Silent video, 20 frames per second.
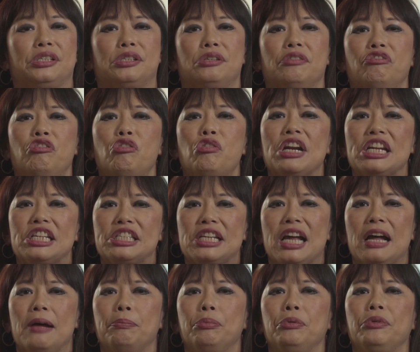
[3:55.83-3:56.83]
So, for
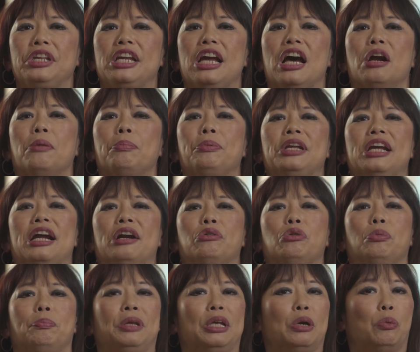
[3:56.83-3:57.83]
example, the RPR
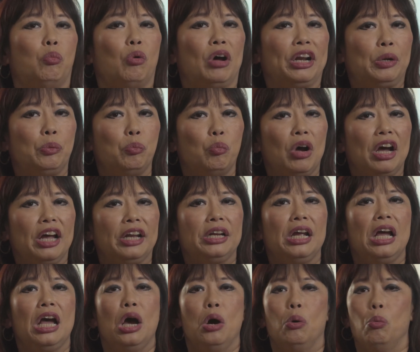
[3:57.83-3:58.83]
could be a 1 in 1,
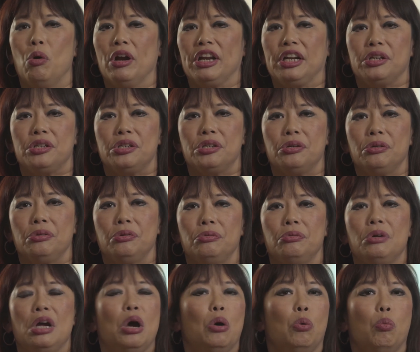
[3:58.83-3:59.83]
1 in
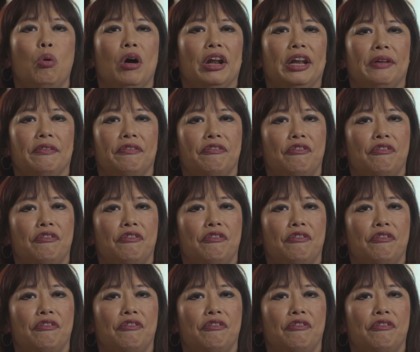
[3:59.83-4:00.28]
2, 1 in